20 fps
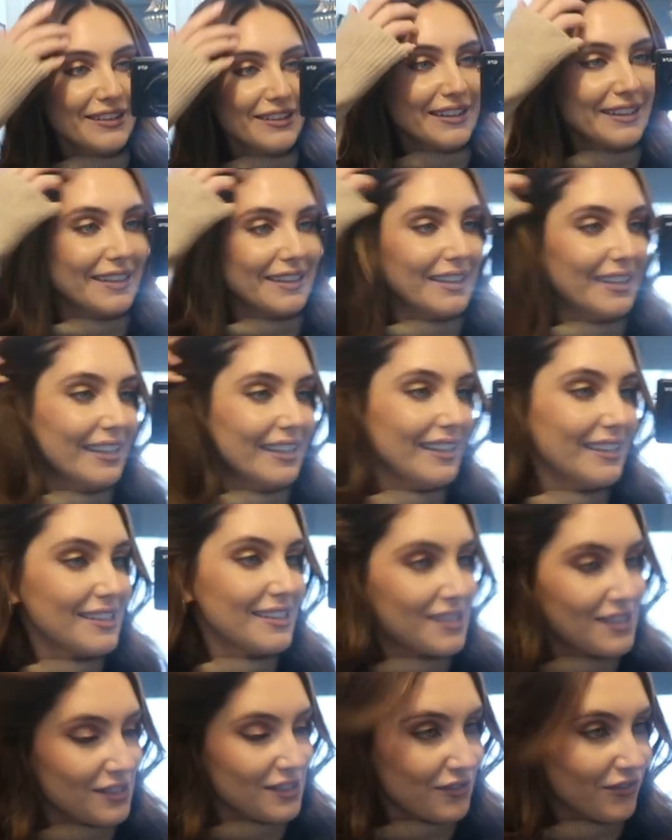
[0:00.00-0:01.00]
looking at
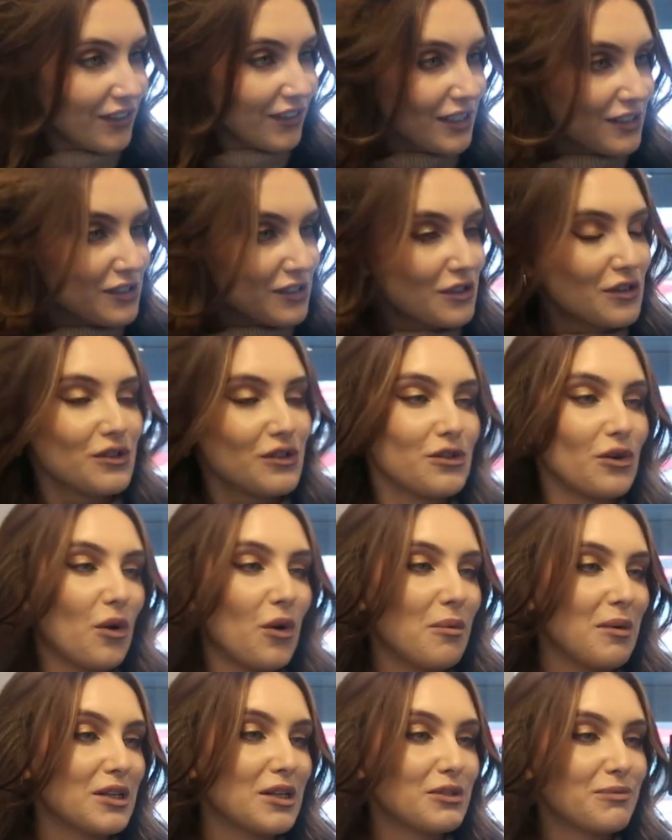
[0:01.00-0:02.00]
this, Feels
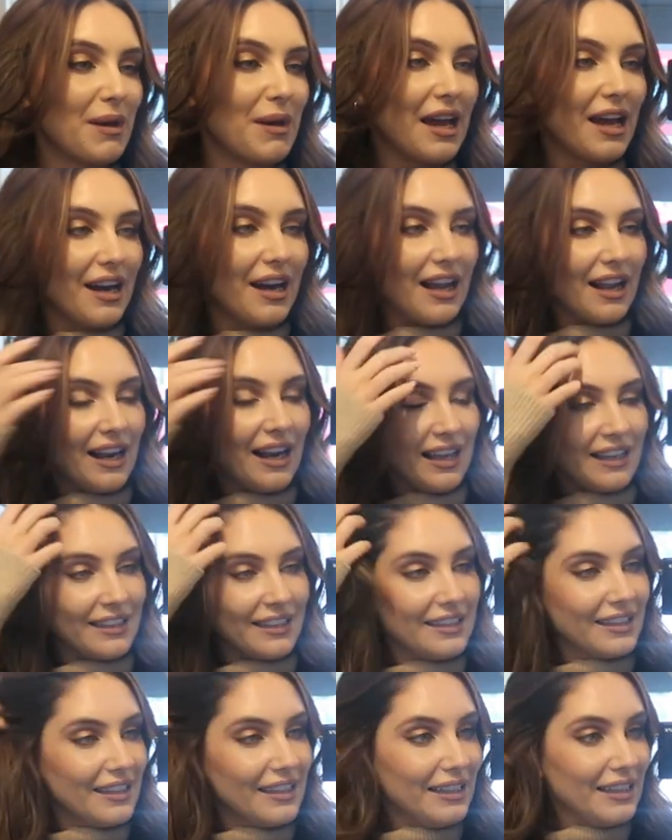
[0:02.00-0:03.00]
so much better. Like
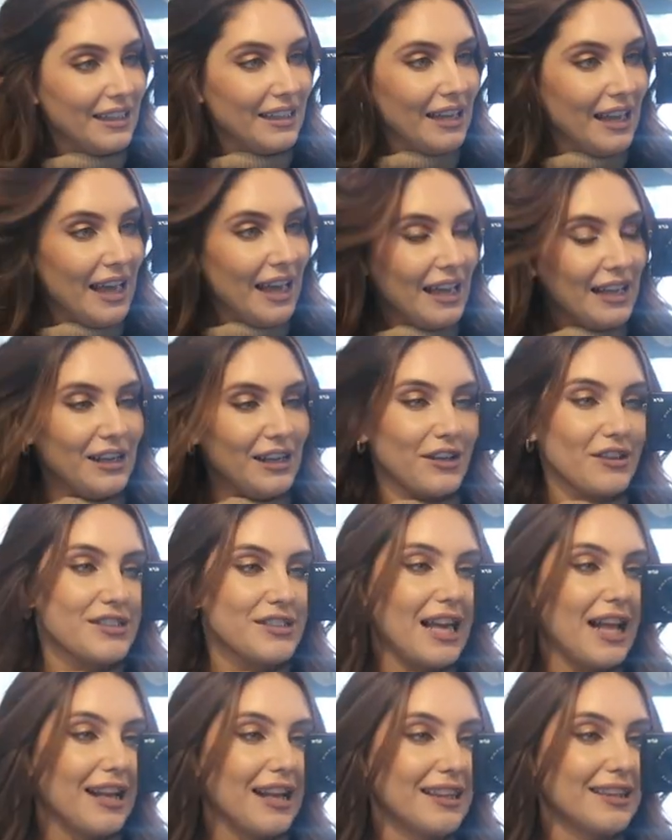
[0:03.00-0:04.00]
it looks
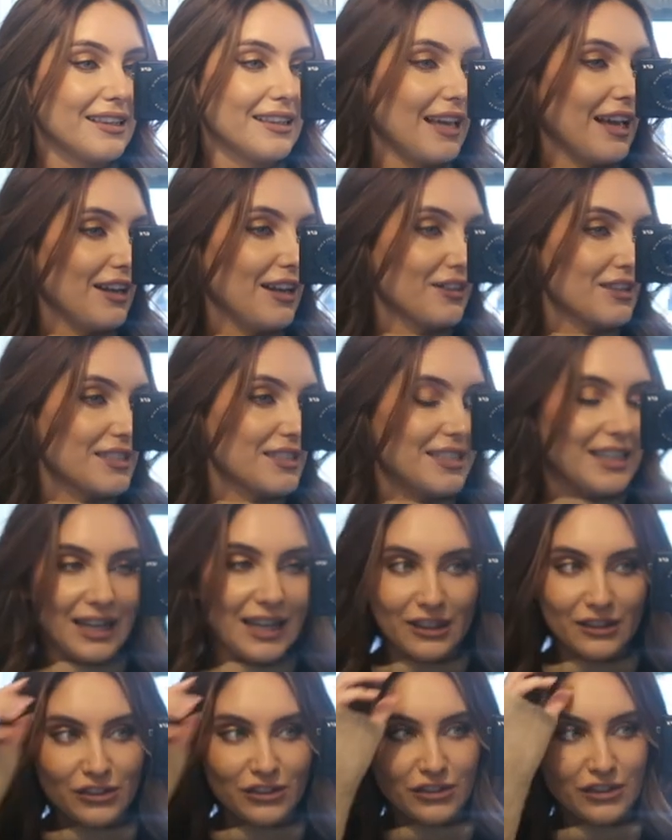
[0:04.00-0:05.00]
healthier, looks
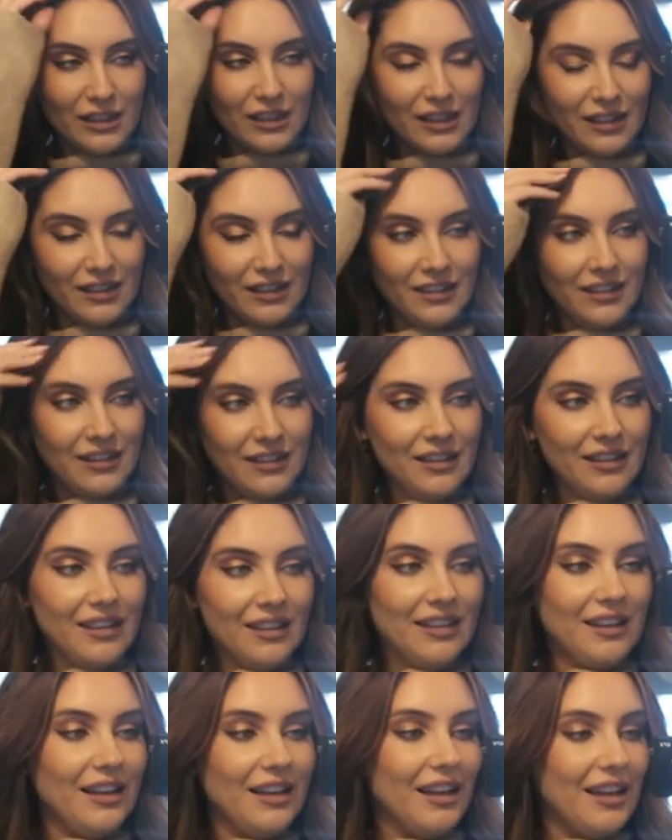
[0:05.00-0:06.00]
natural,
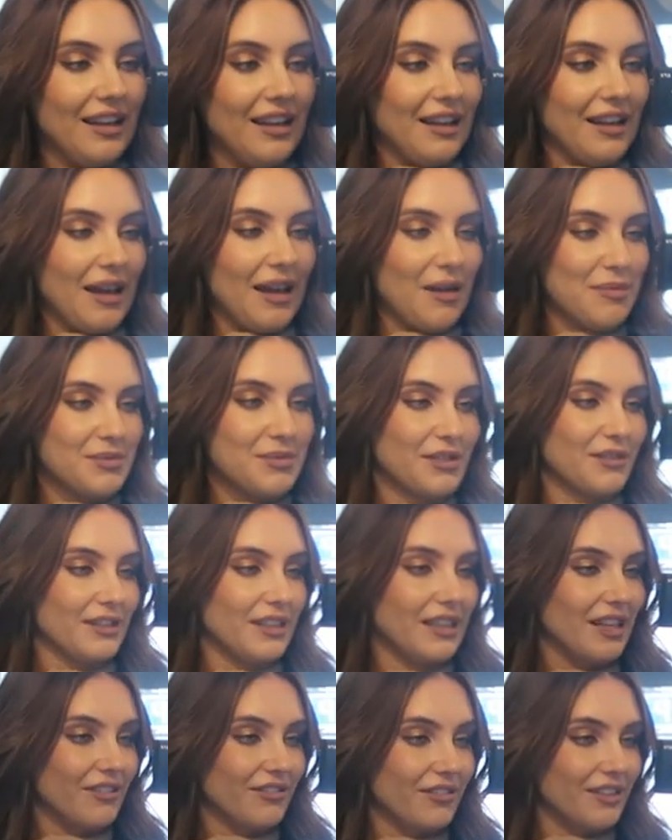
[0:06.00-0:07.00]
and I
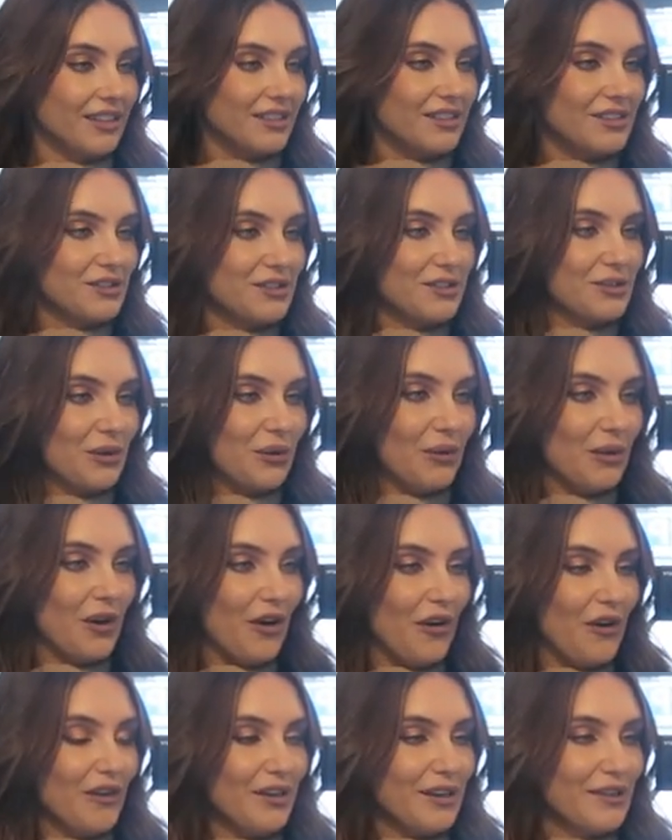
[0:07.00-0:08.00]
absolutely love this so
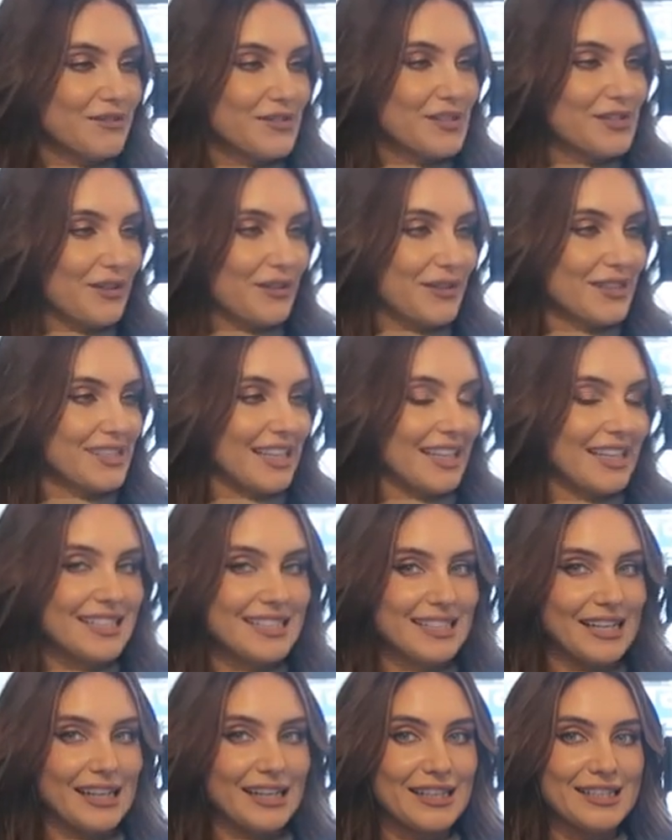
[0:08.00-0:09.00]
long. I'm so
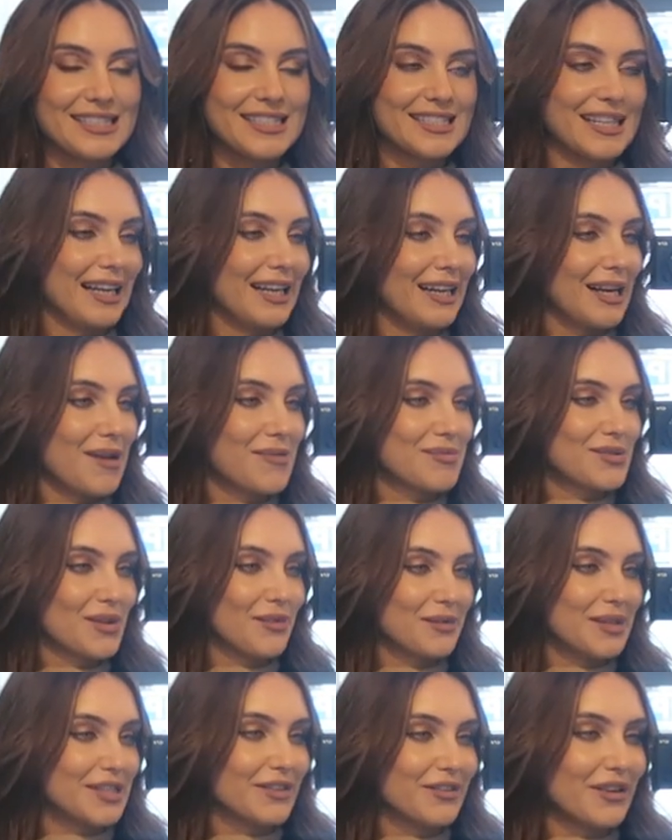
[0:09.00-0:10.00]
excited to like style it up
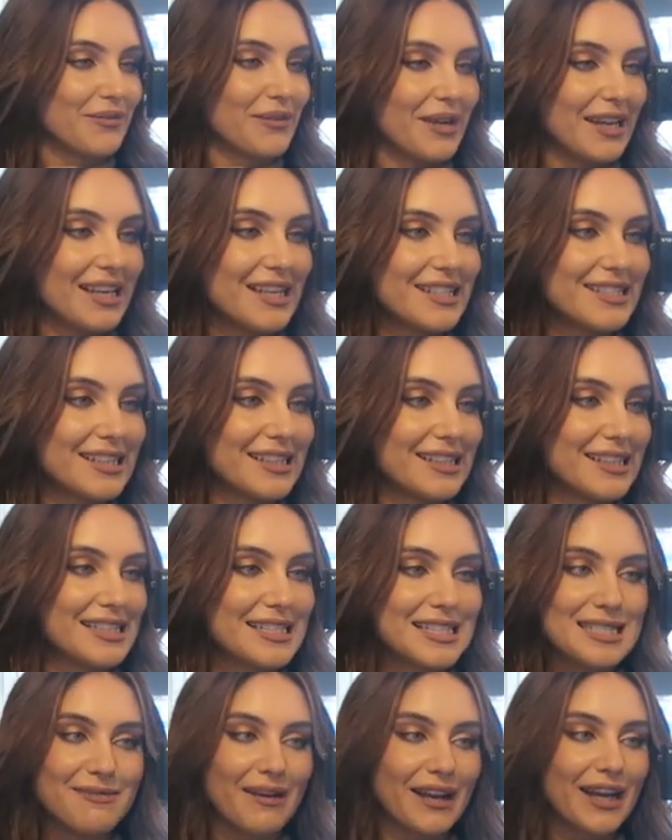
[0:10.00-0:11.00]
so many different ways. Like
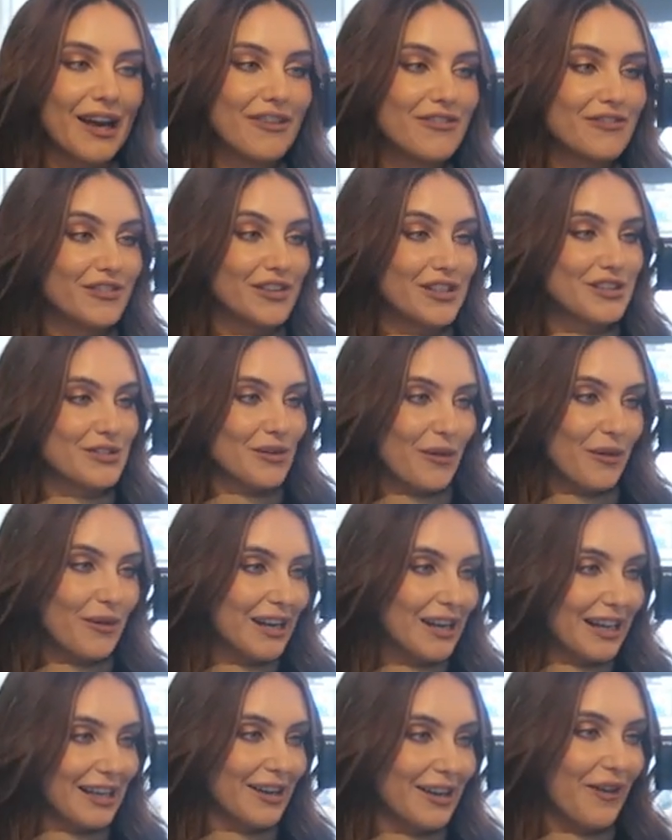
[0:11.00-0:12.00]
this is my comfort
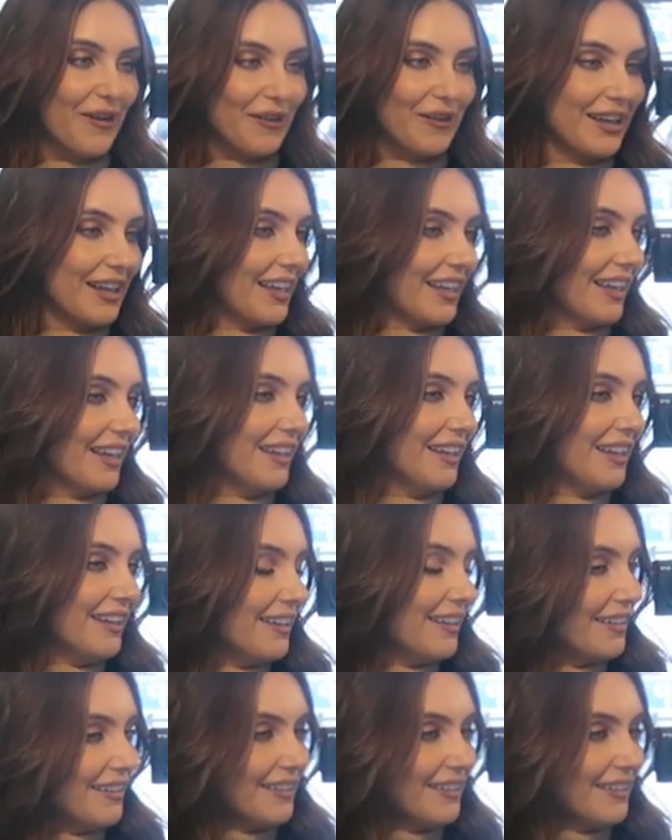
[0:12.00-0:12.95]
zone, like long hair.